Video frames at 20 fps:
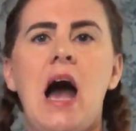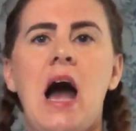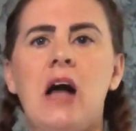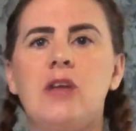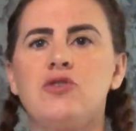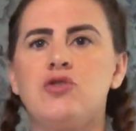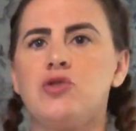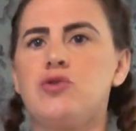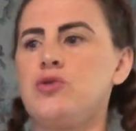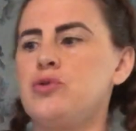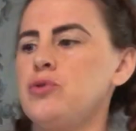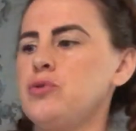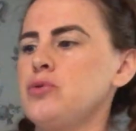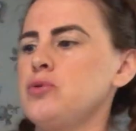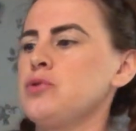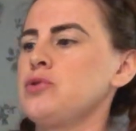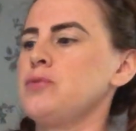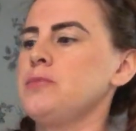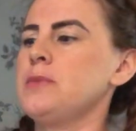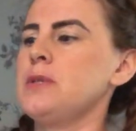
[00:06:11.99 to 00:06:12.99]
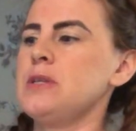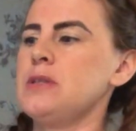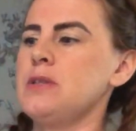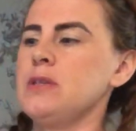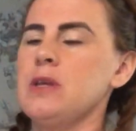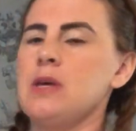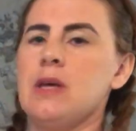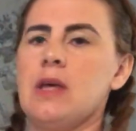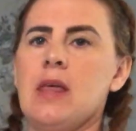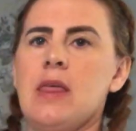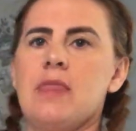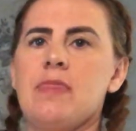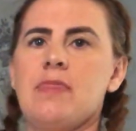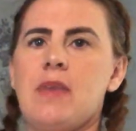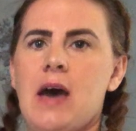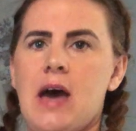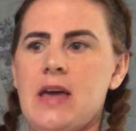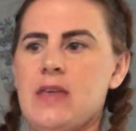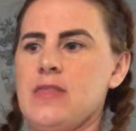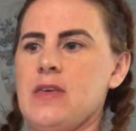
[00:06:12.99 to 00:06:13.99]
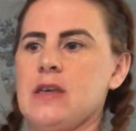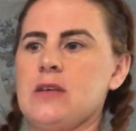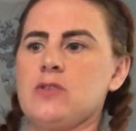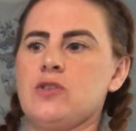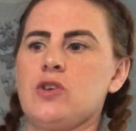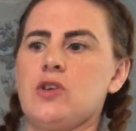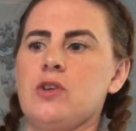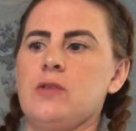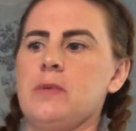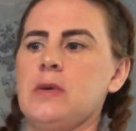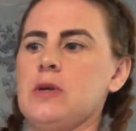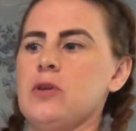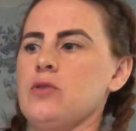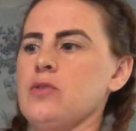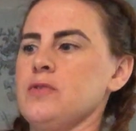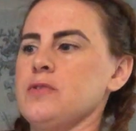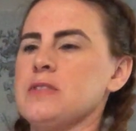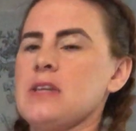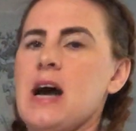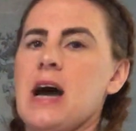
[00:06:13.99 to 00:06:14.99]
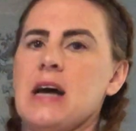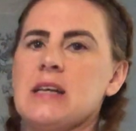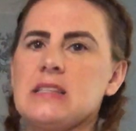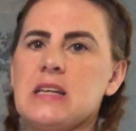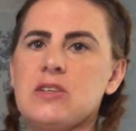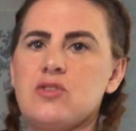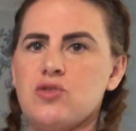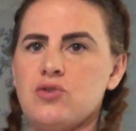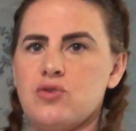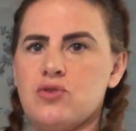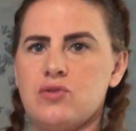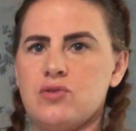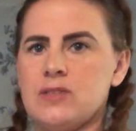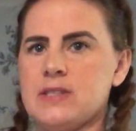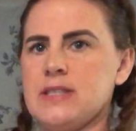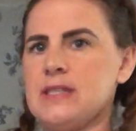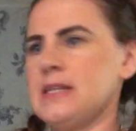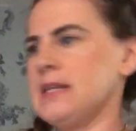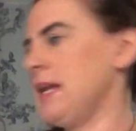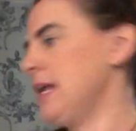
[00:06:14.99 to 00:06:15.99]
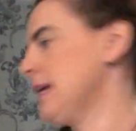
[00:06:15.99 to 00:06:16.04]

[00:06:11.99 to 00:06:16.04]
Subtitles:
and just used something that I think is going to be enough size. I just use a tea